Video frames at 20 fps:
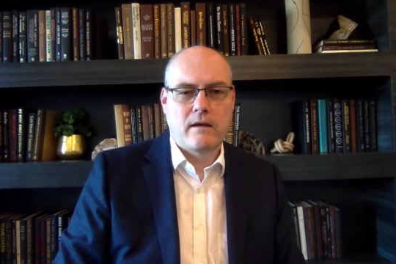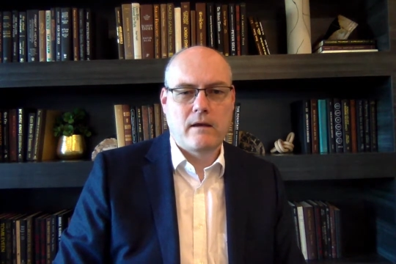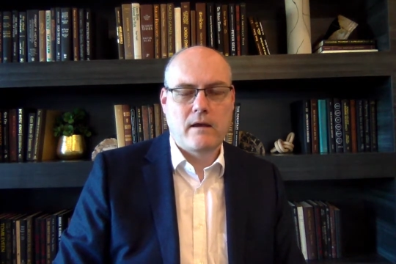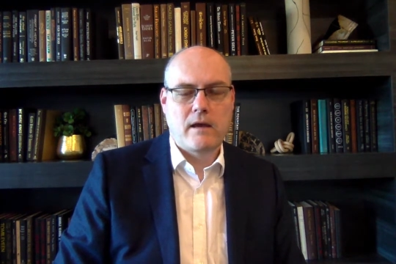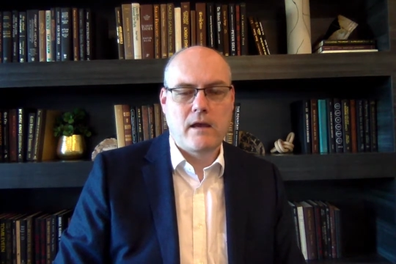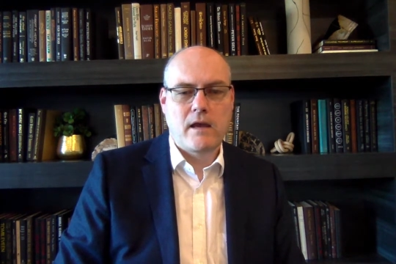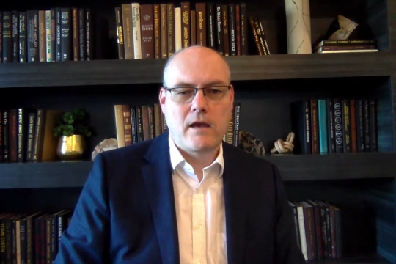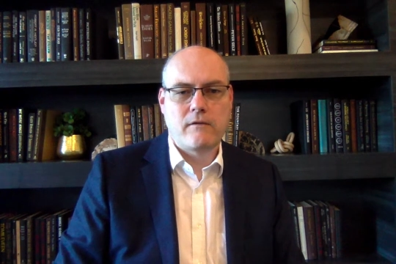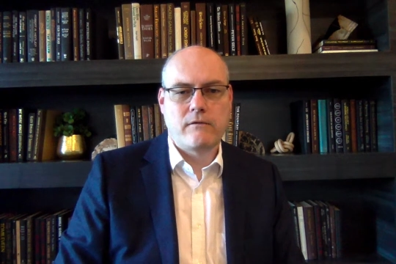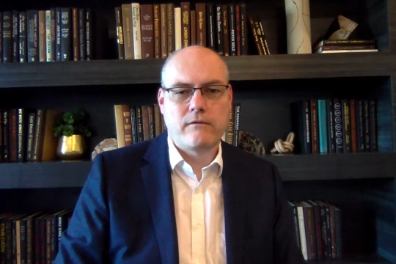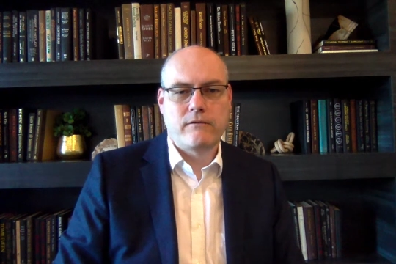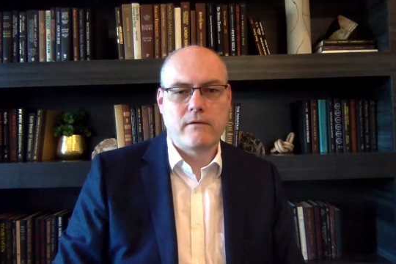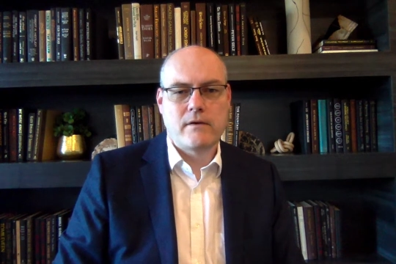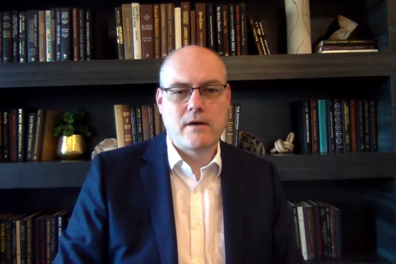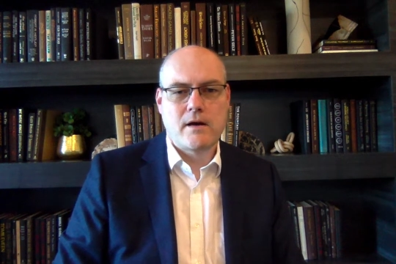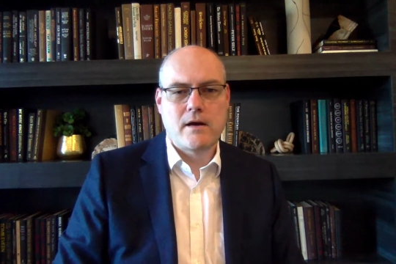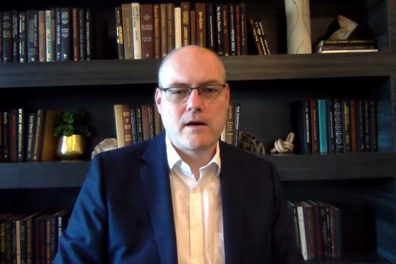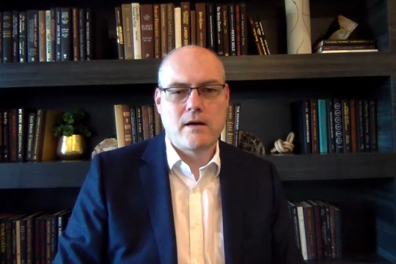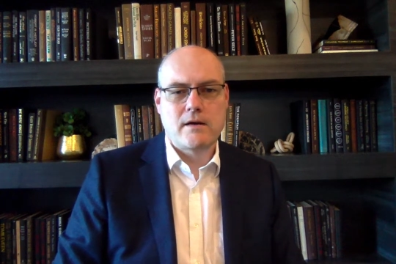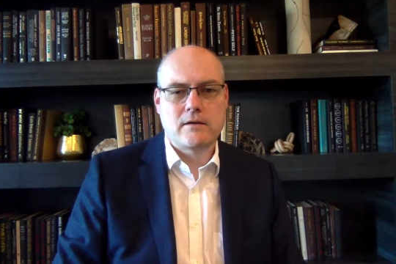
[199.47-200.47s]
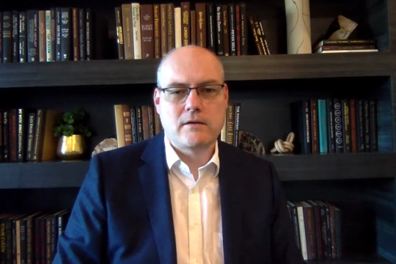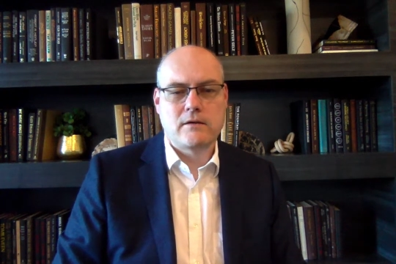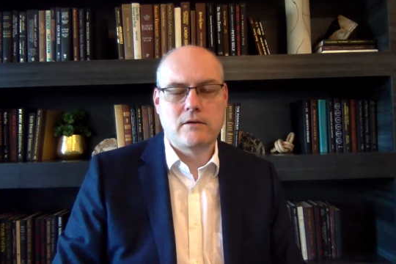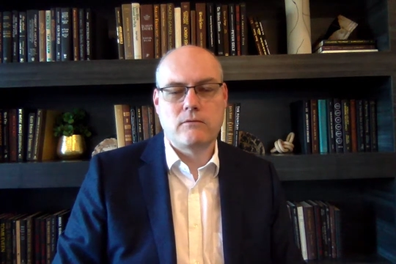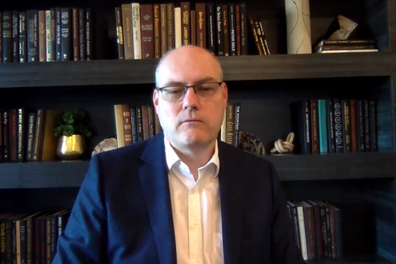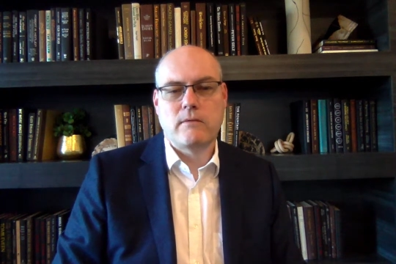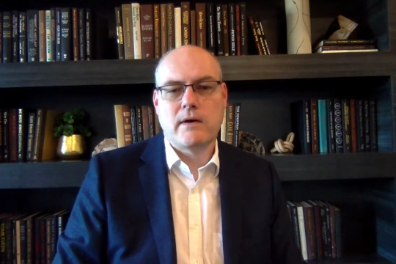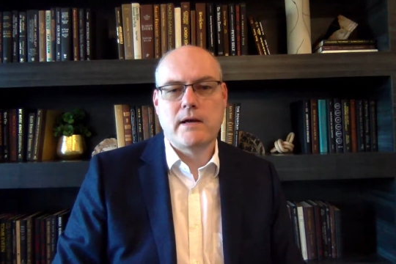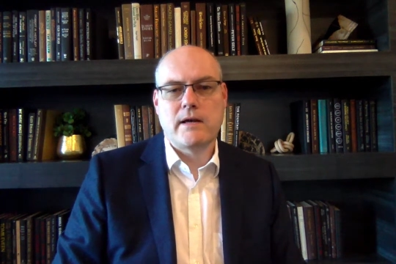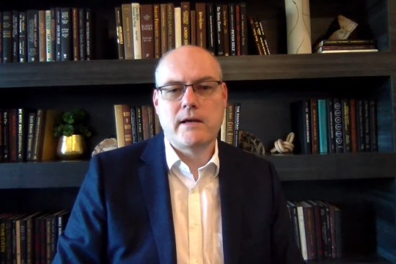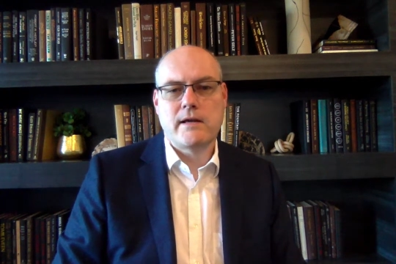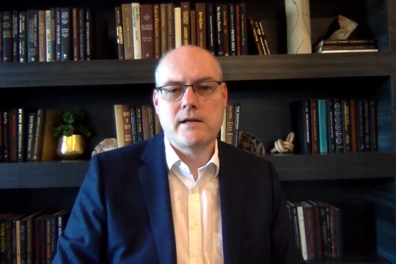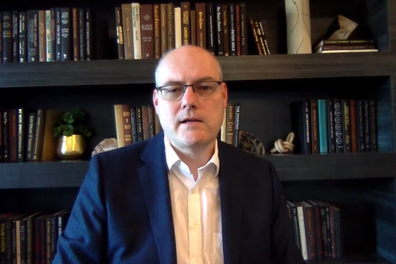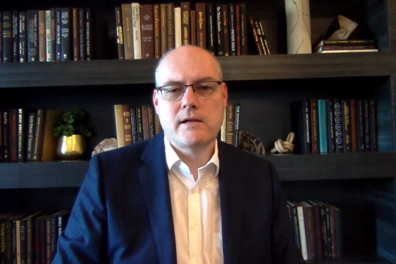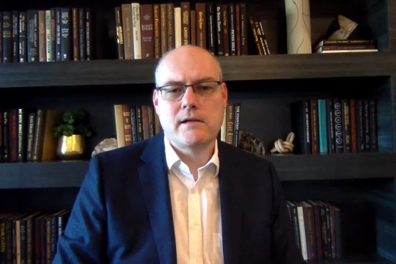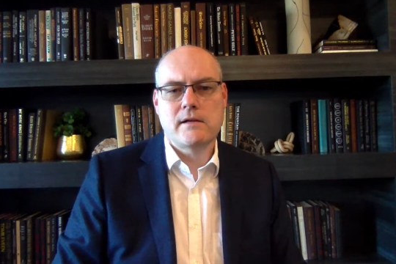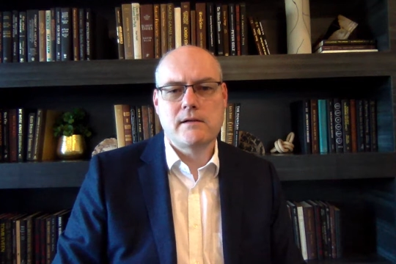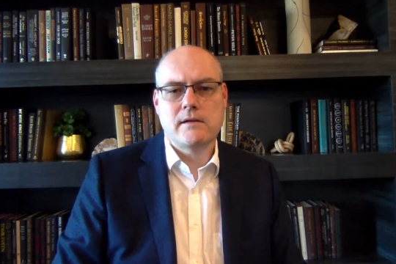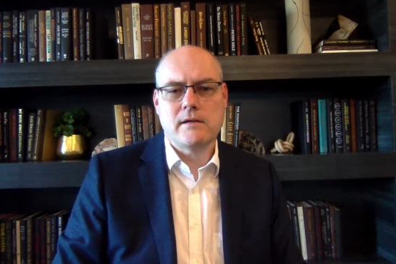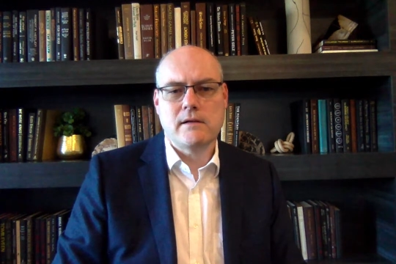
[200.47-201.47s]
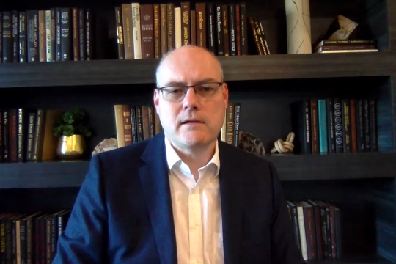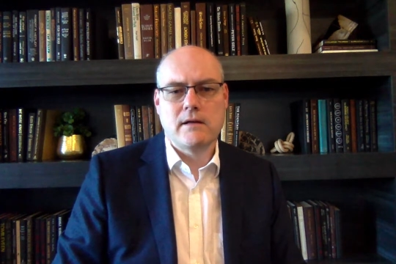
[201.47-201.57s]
If you were ill,